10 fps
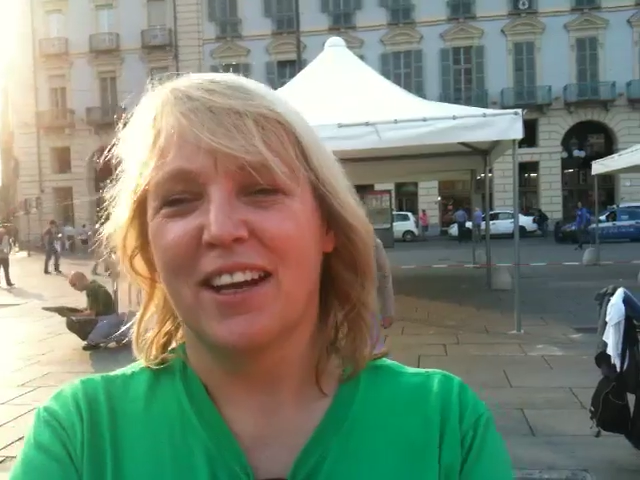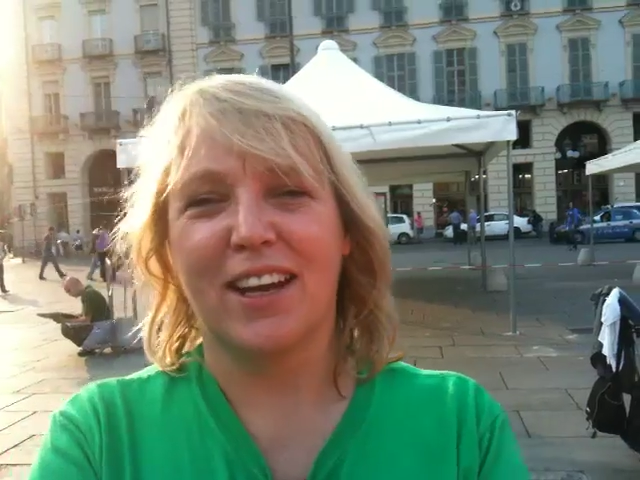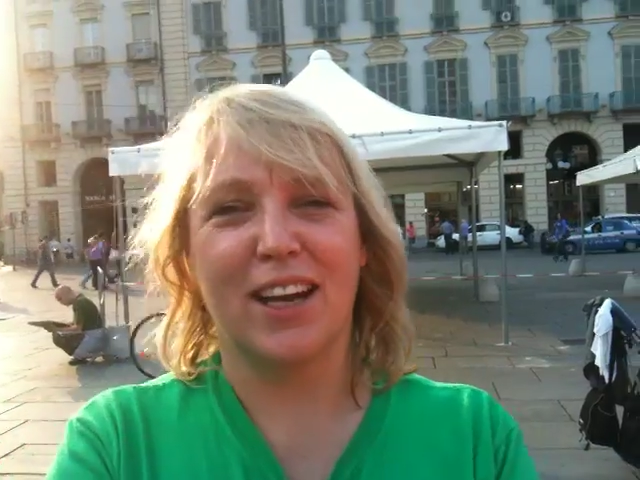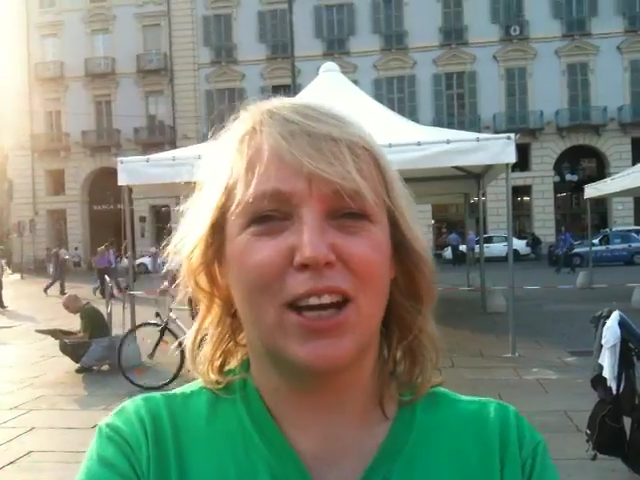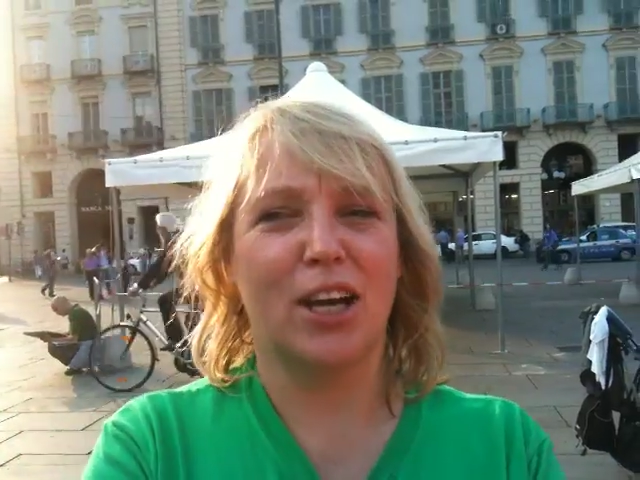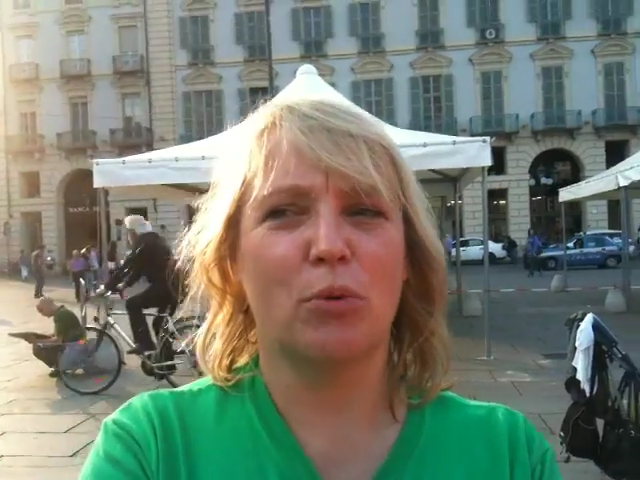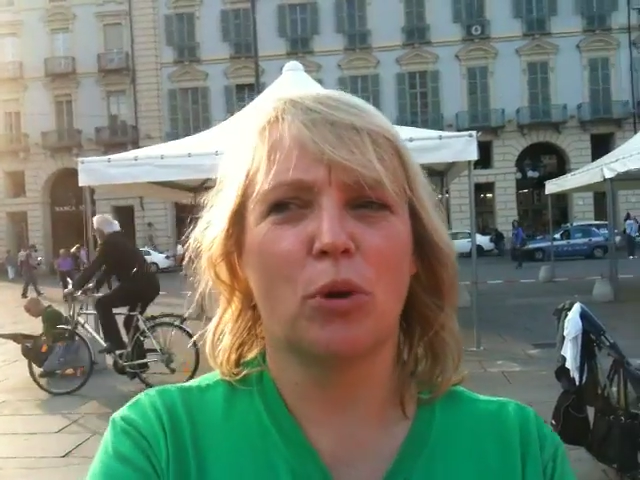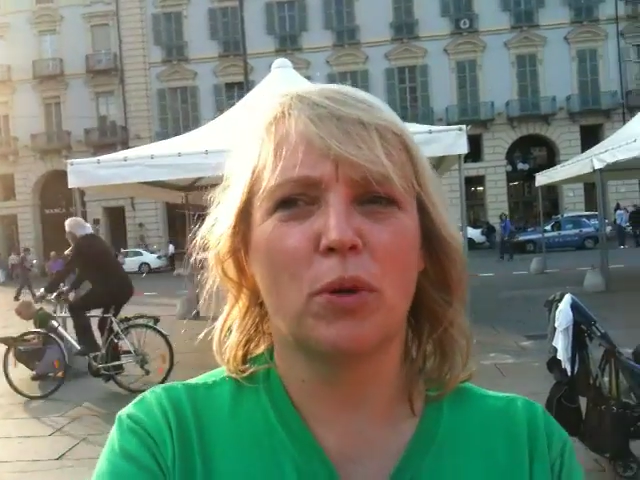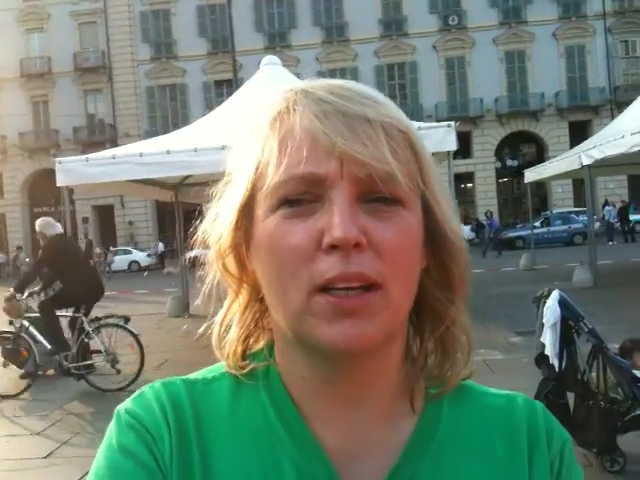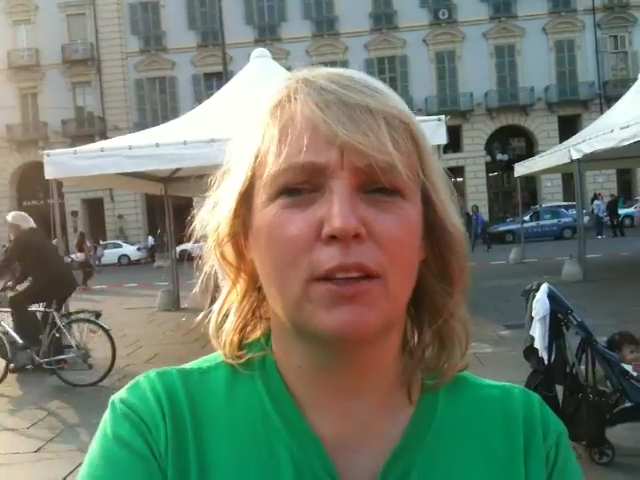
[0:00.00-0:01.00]
Uh,
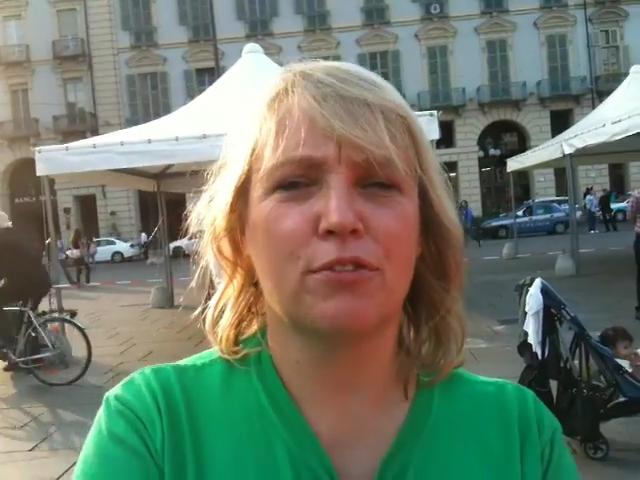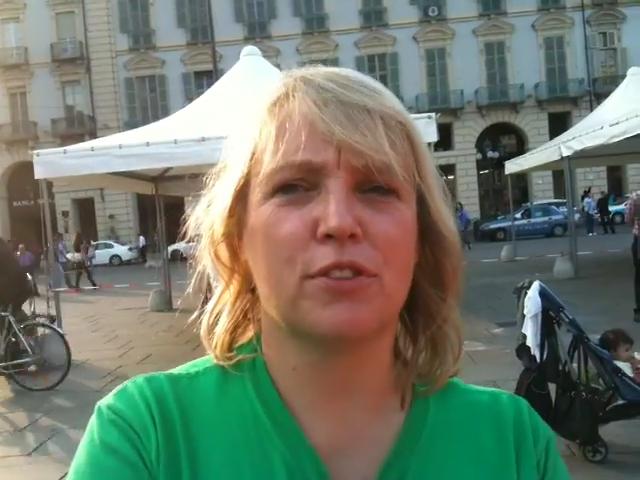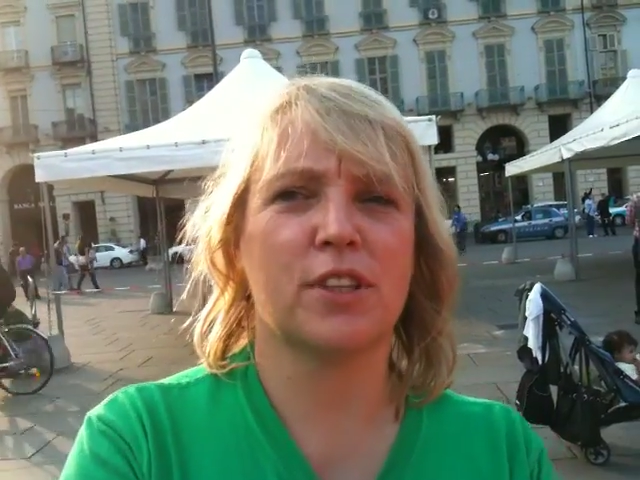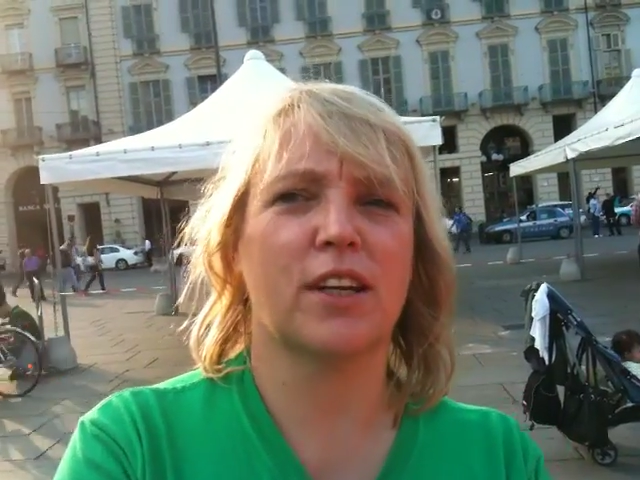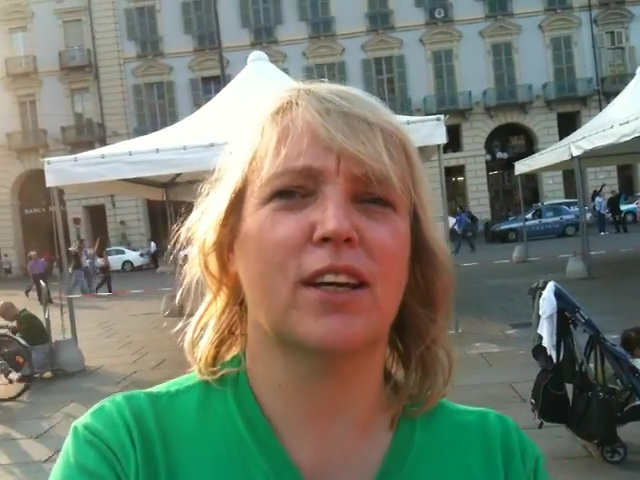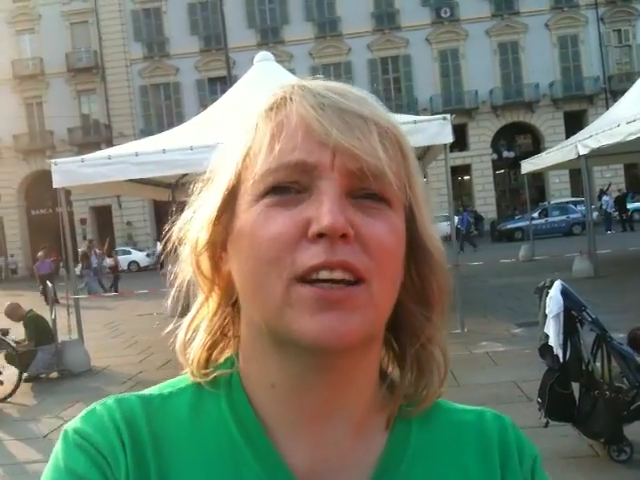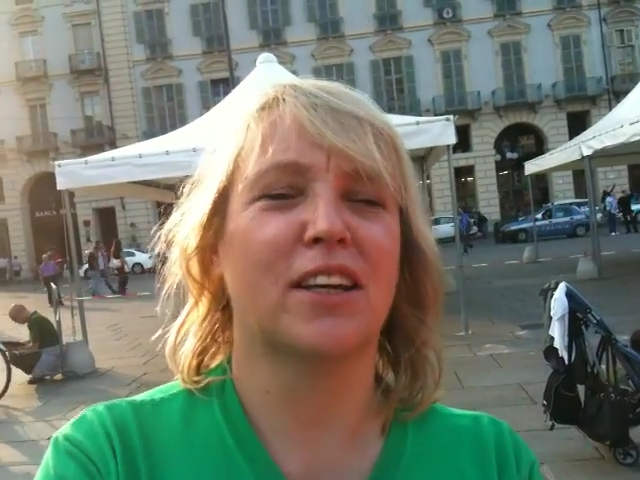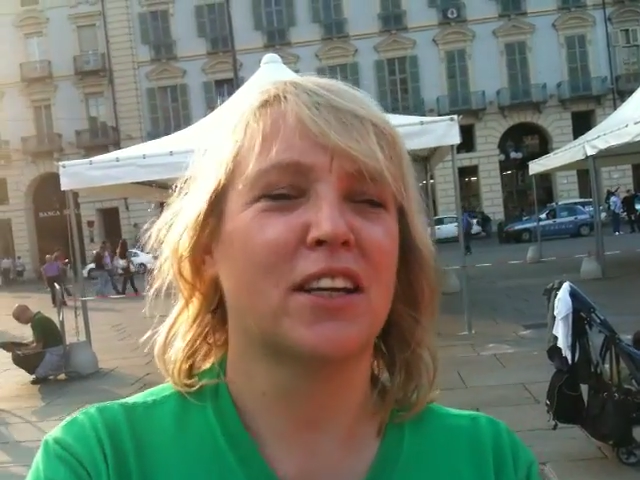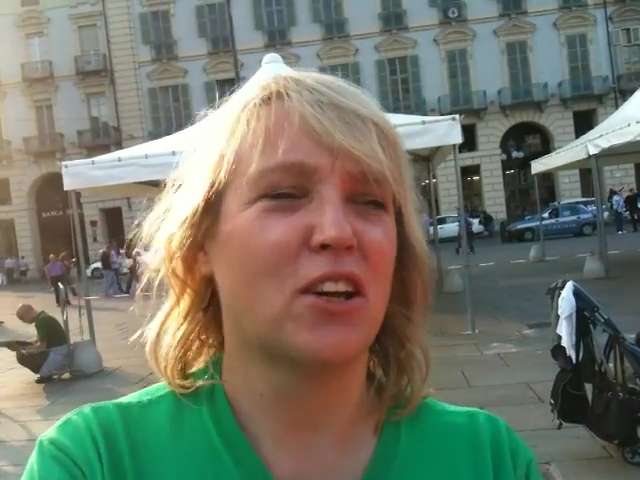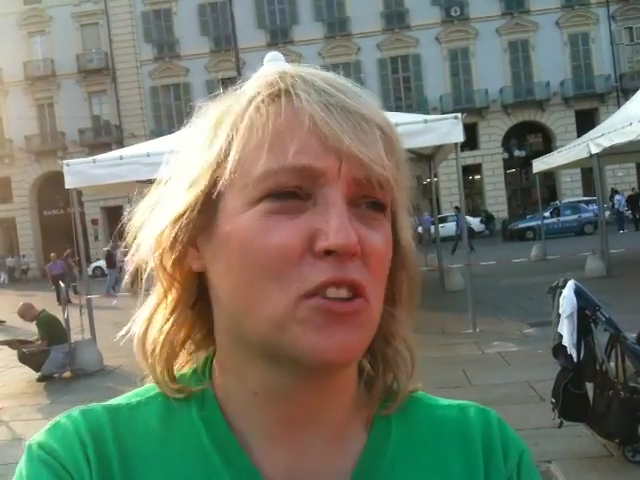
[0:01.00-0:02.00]
well, we left uh,